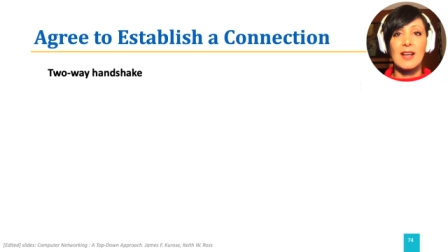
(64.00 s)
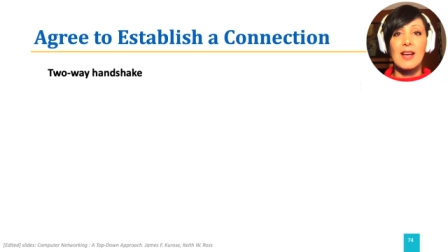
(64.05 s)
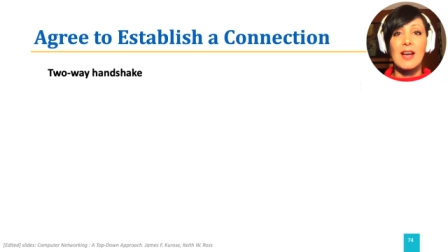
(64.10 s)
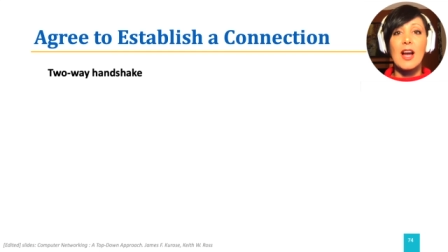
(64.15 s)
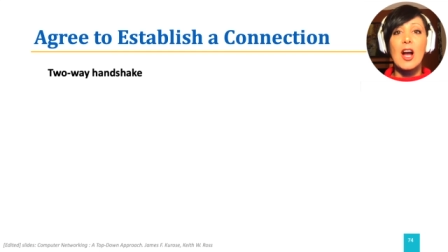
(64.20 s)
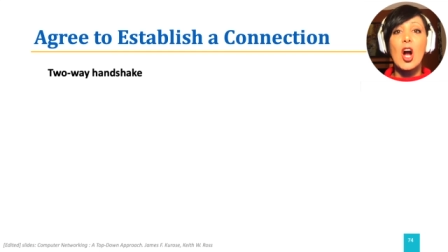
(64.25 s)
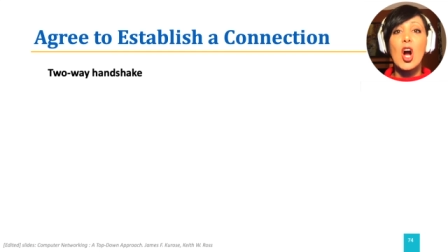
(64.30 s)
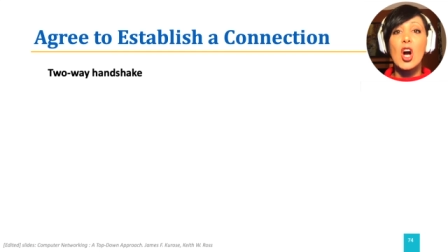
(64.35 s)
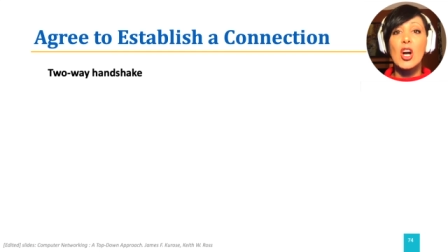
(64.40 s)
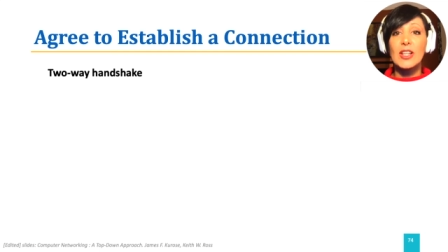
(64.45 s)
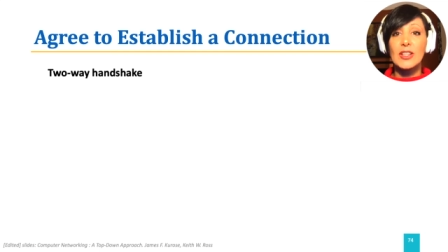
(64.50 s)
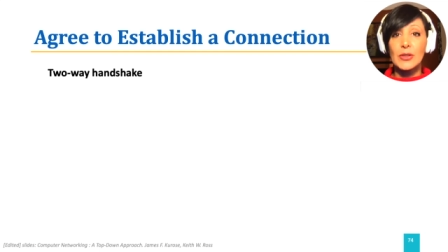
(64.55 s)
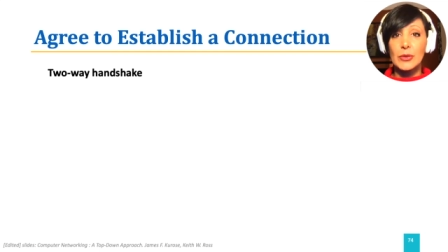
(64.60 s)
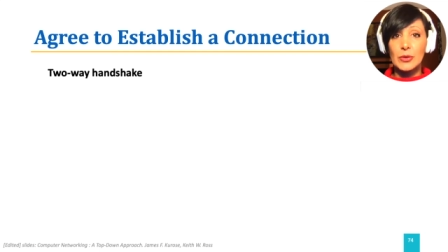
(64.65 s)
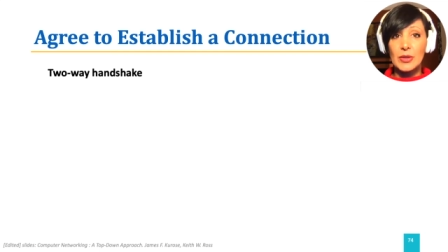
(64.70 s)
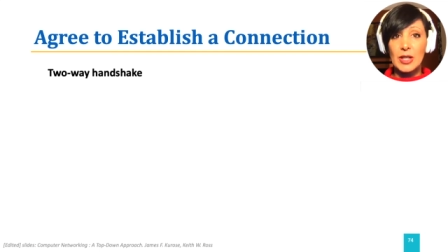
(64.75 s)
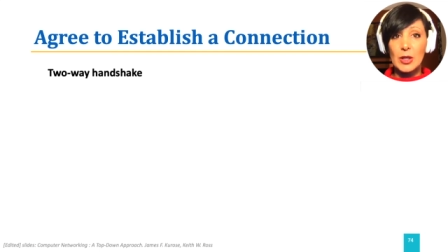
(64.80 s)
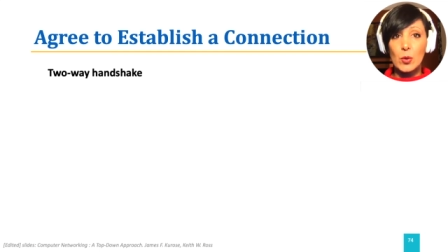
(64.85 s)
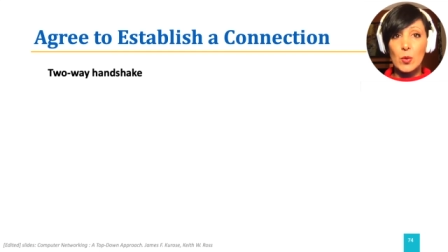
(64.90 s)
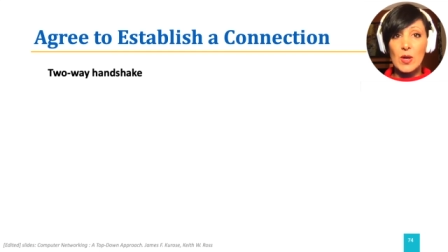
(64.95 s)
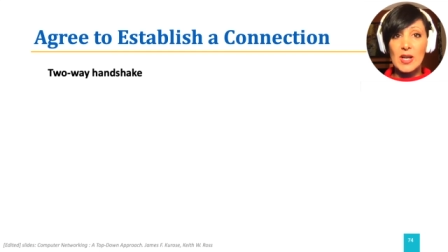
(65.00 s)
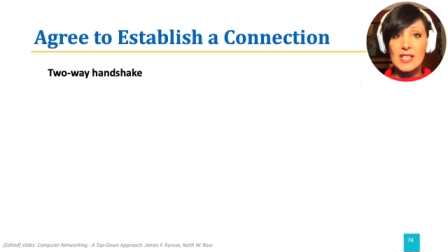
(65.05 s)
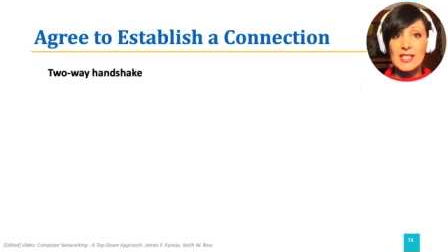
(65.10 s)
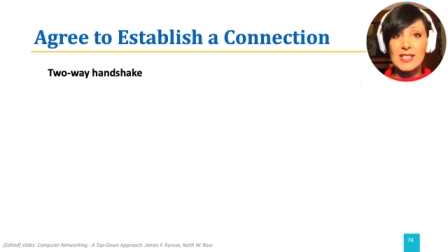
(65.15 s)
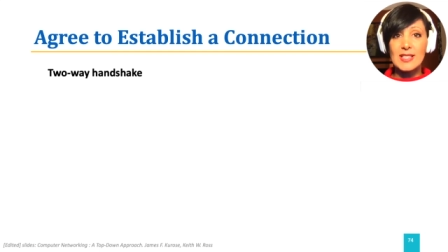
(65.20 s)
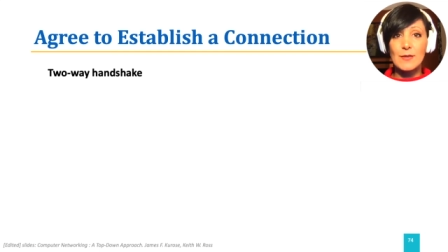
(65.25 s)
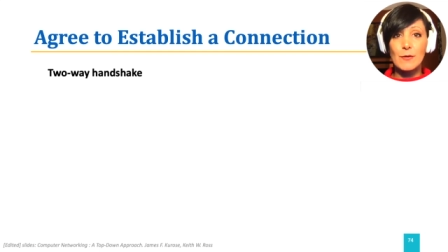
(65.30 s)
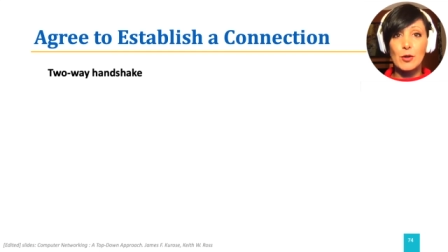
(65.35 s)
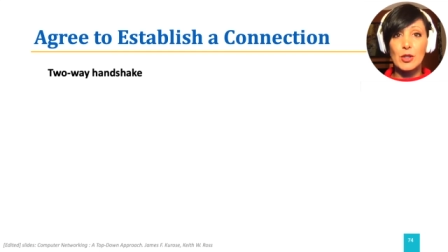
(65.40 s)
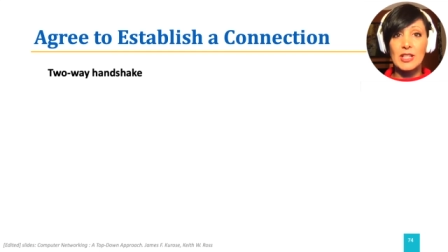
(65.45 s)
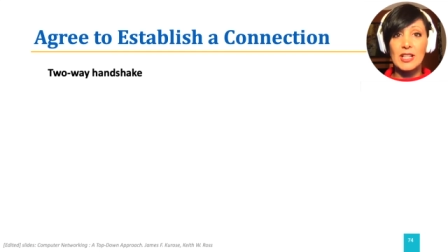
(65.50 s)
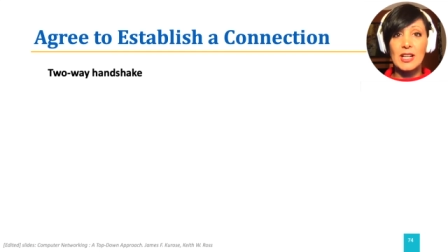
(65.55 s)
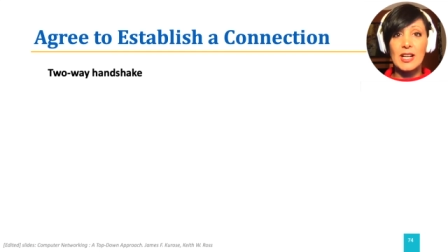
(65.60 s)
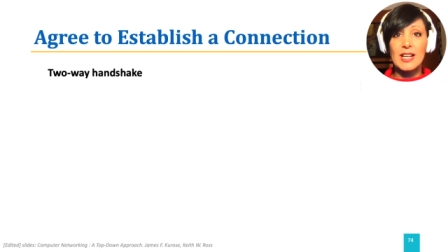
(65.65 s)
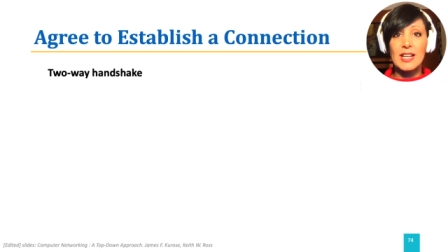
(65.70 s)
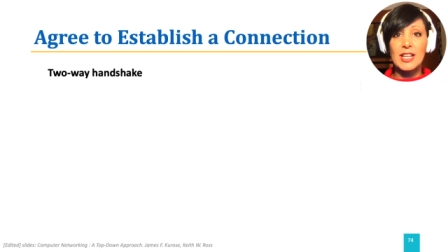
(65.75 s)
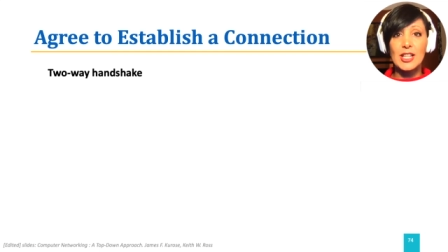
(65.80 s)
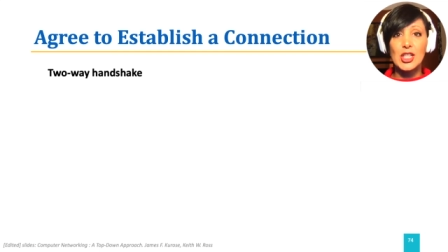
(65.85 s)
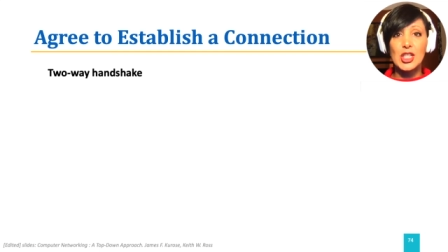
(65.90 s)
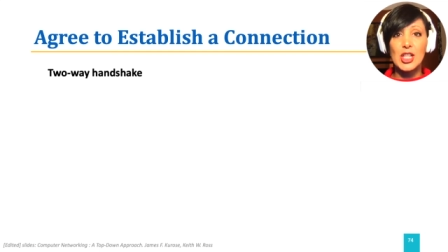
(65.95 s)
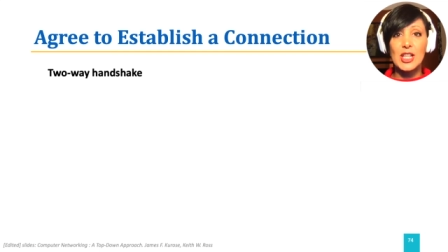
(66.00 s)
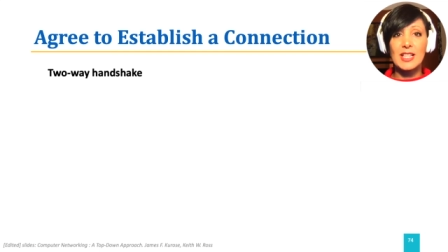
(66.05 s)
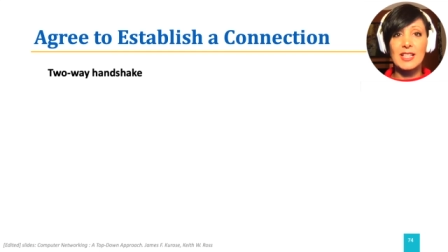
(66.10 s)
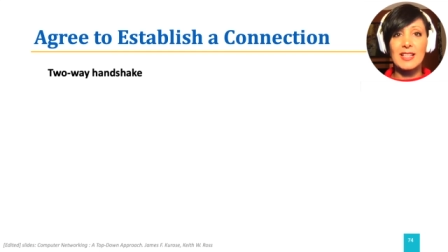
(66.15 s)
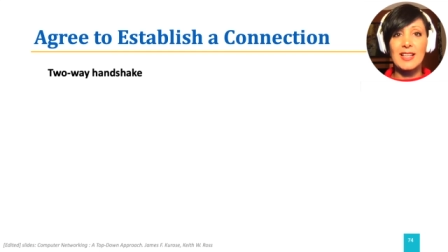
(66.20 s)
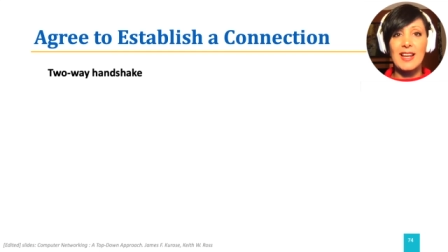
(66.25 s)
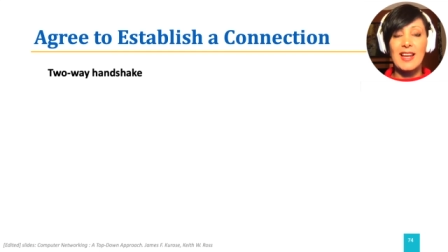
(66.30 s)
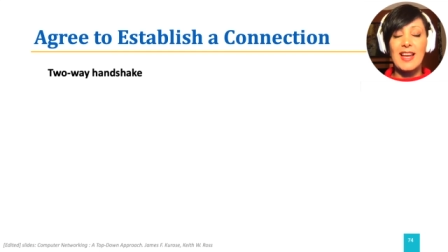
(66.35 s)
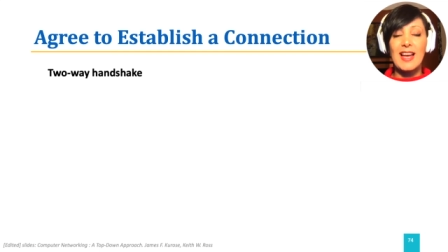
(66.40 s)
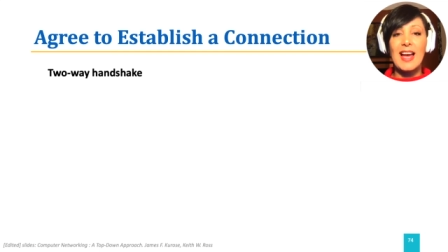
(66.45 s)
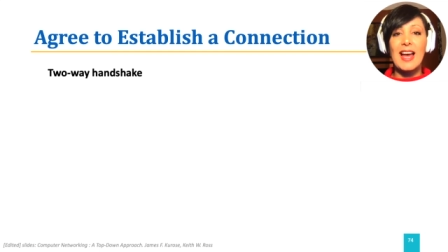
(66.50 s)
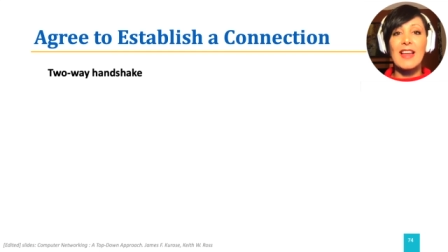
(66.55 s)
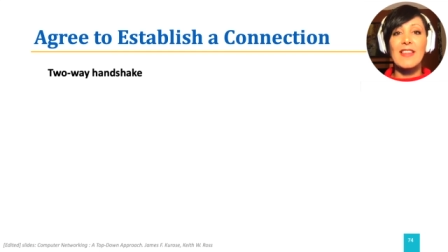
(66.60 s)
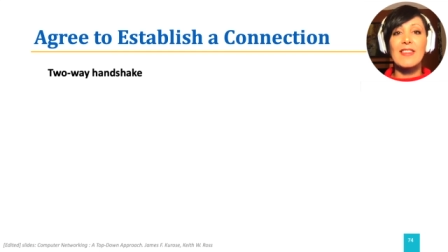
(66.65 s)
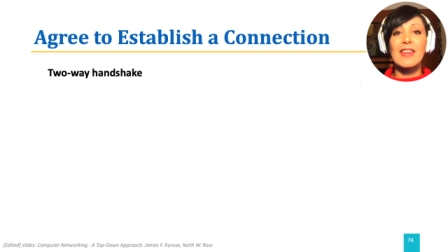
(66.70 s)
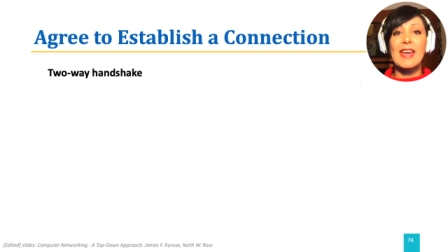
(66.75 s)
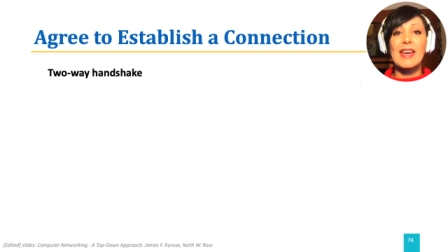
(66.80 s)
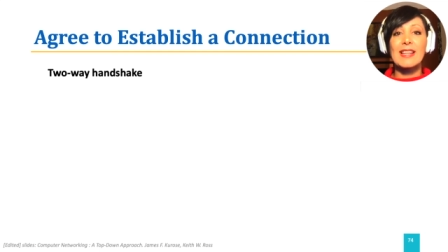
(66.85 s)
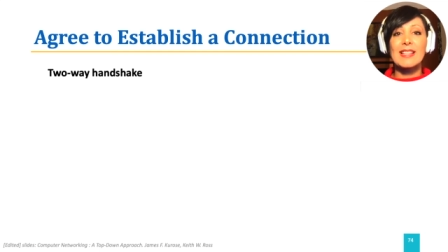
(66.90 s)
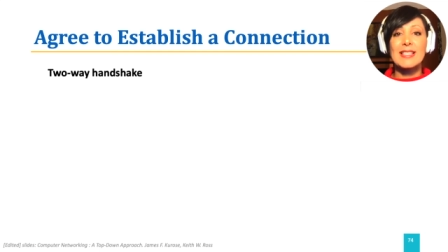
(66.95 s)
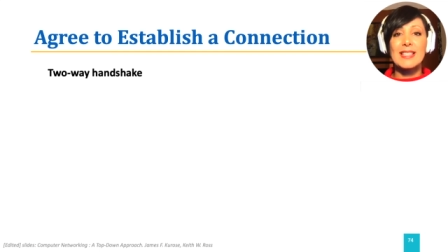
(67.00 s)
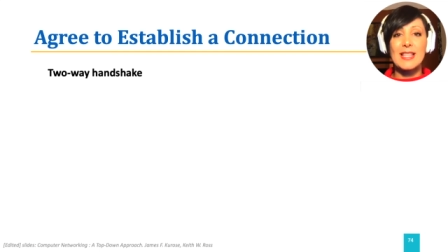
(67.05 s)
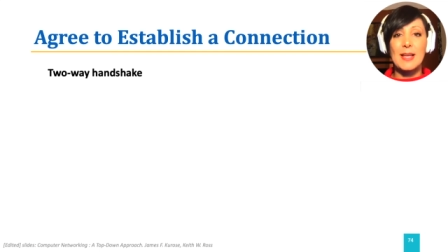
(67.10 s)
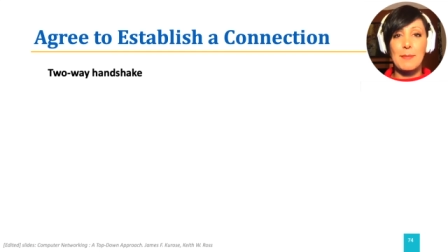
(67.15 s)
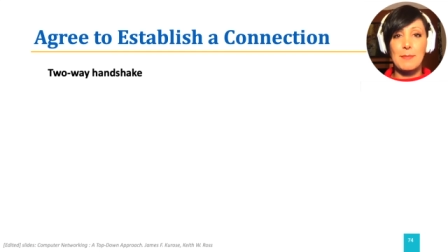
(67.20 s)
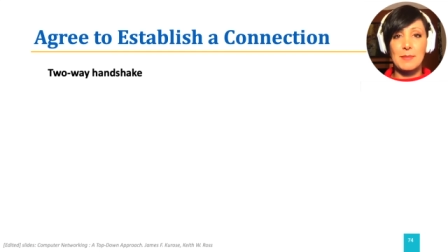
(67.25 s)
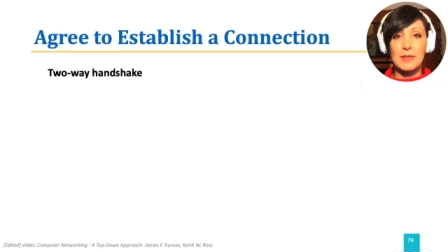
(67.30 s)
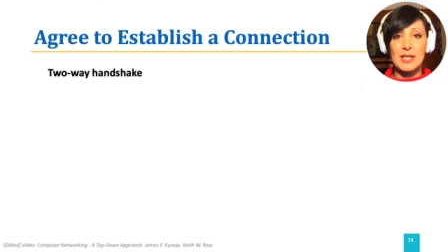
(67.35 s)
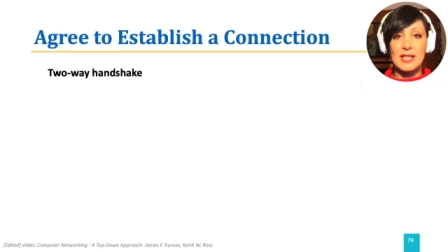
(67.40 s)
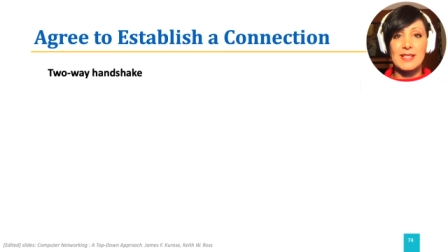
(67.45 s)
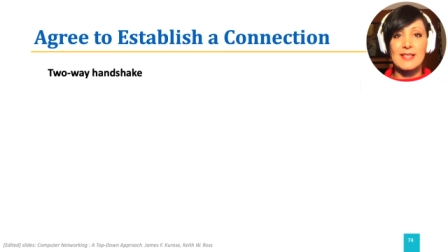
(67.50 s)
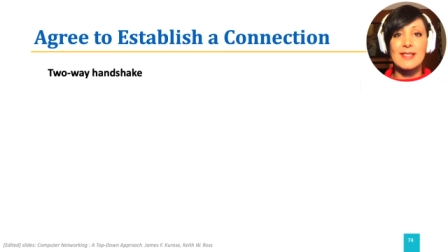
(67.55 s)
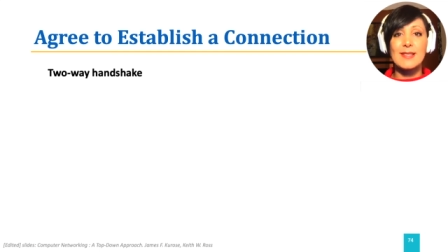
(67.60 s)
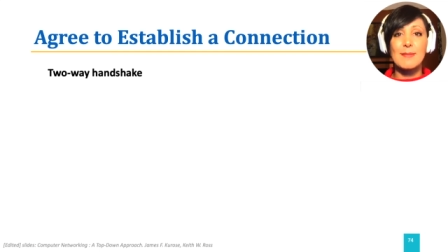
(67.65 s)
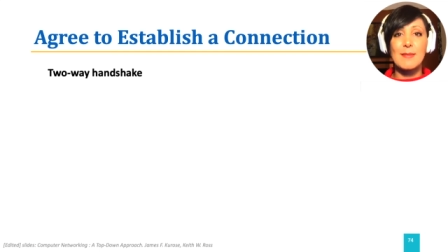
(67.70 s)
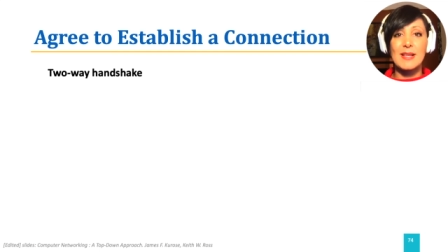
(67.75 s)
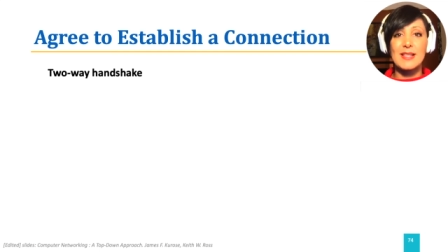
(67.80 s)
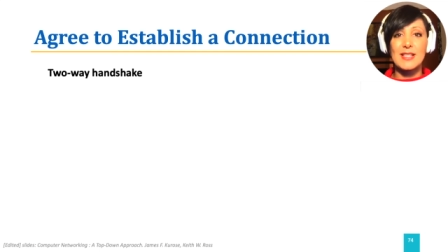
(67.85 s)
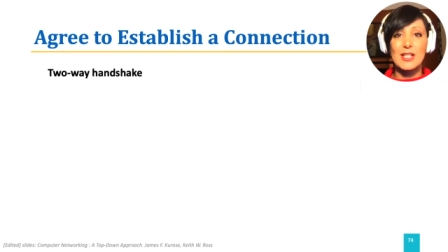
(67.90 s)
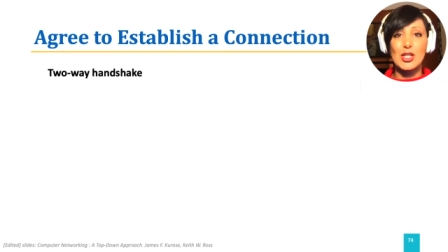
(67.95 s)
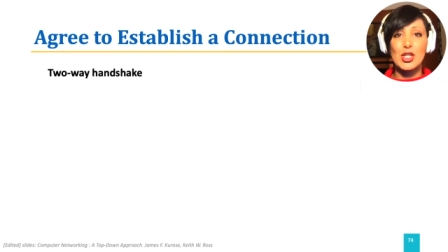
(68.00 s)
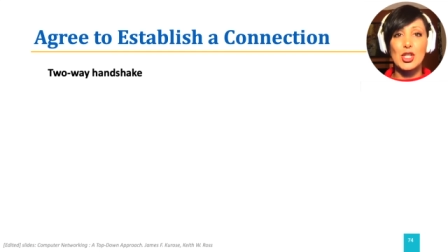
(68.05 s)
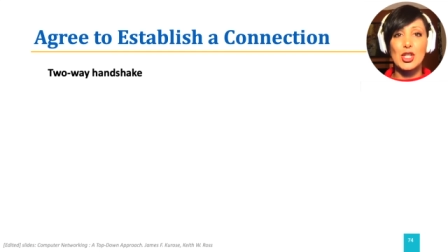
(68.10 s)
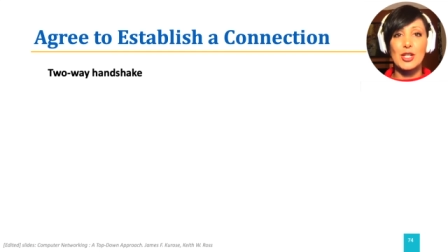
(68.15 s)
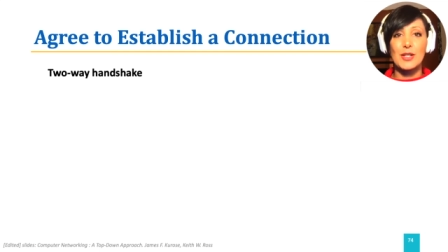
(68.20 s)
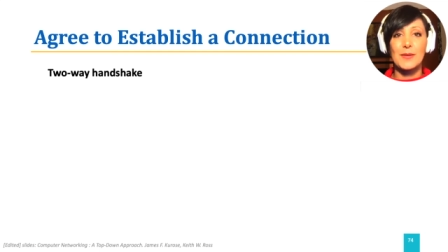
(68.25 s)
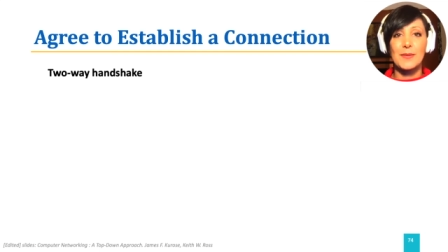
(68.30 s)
are the request for the connection and the acceptance message.